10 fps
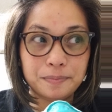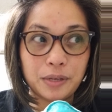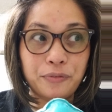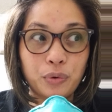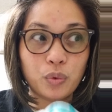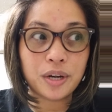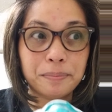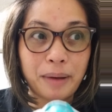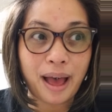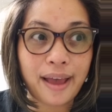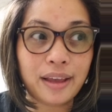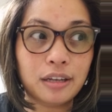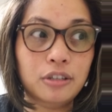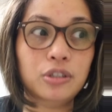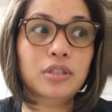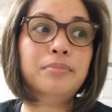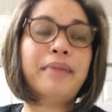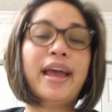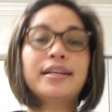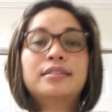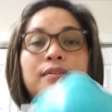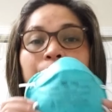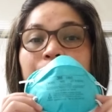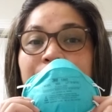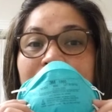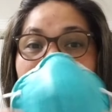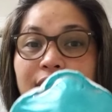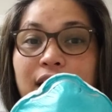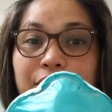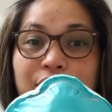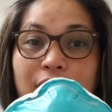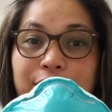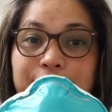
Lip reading: if you want to buy a good mask, N95